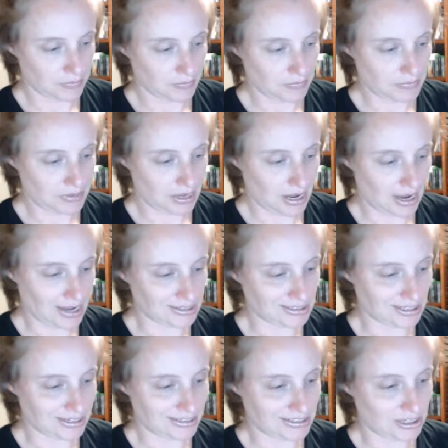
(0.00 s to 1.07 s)
As in, it
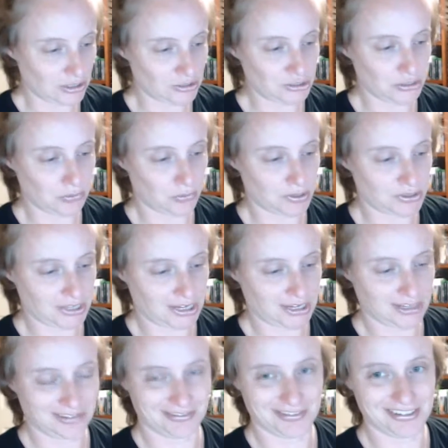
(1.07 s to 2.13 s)
tells you what they
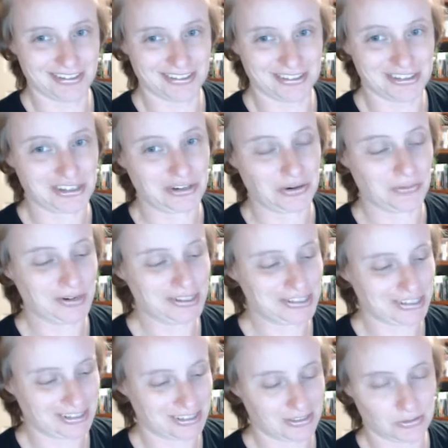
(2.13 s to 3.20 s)
can do, which
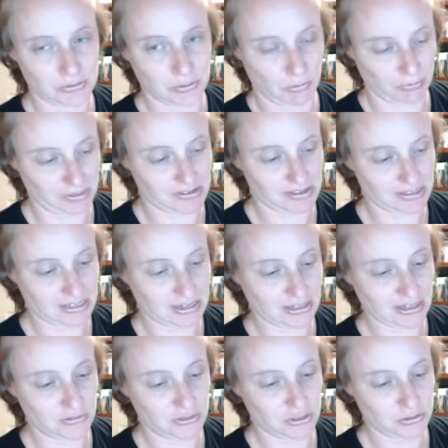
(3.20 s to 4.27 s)
is, you won't believe this, it gives
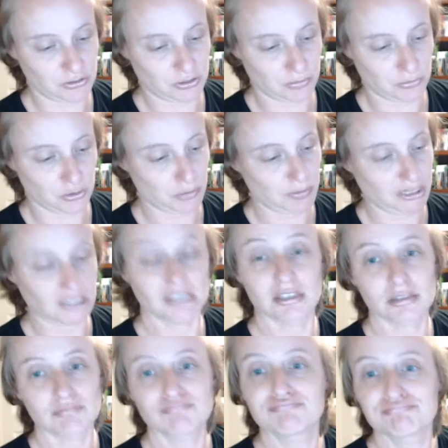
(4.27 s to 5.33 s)
you some rupees.
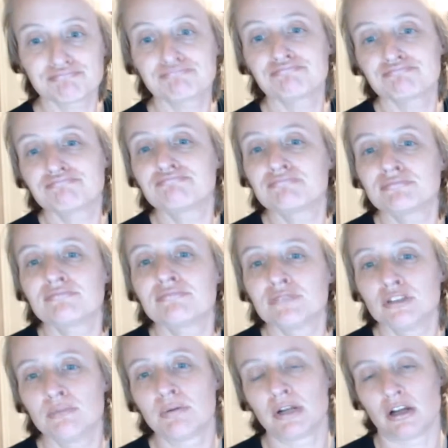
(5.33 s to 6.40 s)
You
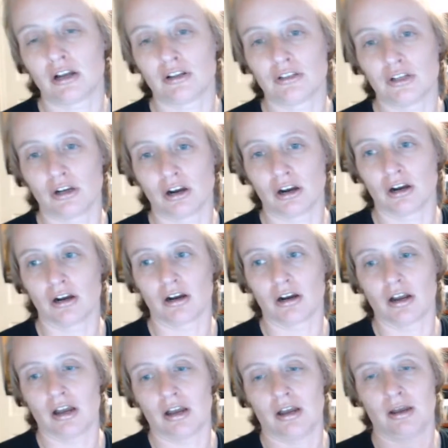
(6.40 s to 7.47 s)
put on your
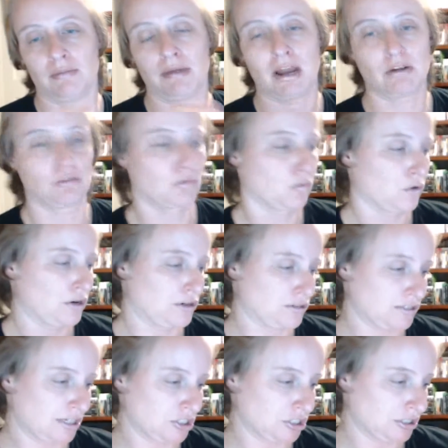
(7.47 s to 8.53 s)
Hyrule Warriors
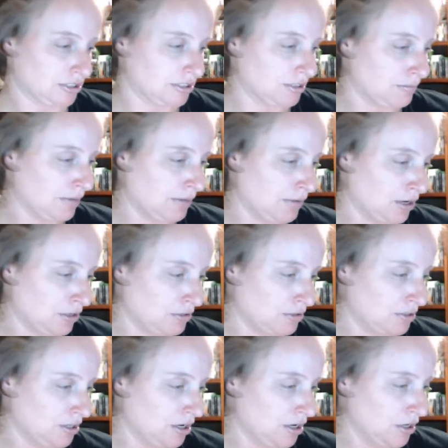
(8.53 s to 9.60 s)
Legends amiibos,
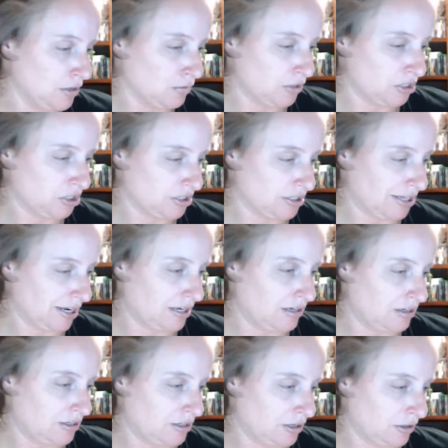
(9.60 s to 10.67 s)
which is like, you
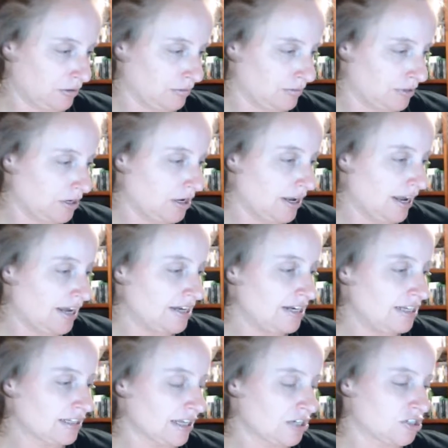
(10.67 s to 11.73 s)
know, any
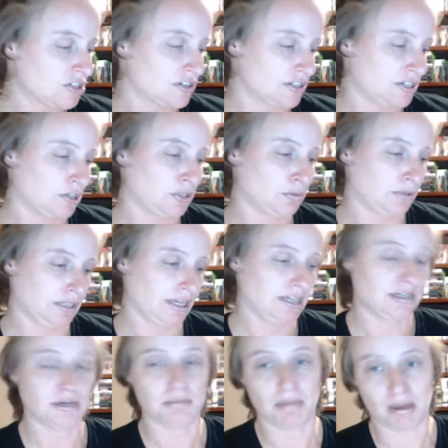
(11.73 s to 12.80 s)
Legend of Zelda related
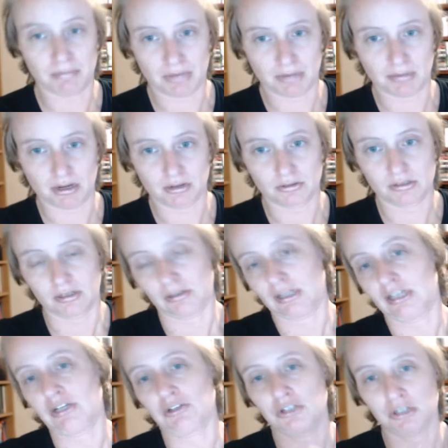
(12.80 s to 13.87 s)
amiibo. So like your
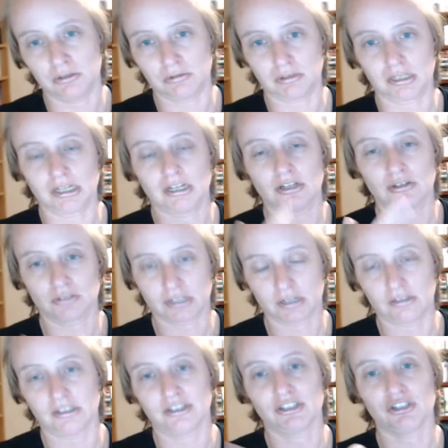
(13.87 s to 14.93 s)
Toon Link, your Zelda,
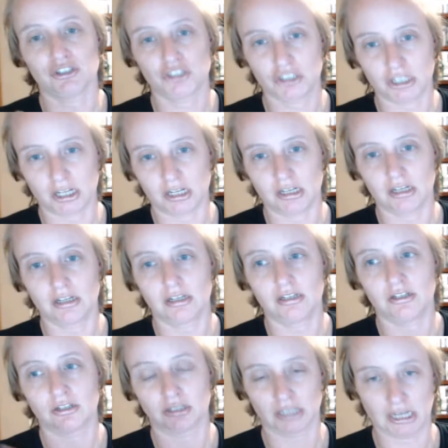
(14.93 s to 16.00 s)
your Sheik, your
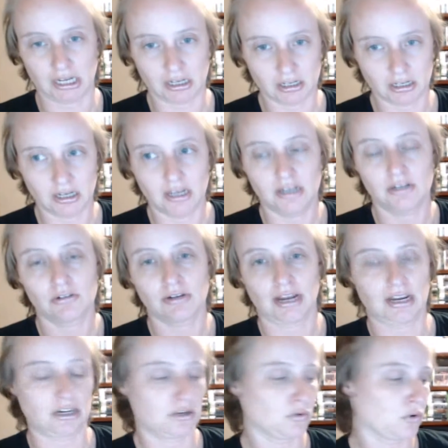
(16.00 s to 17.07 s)
Link, your
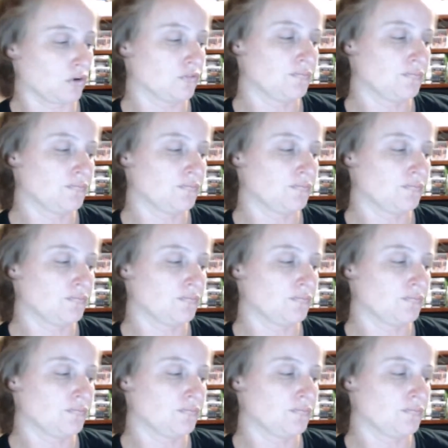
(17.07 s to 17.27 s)
Ganondorf.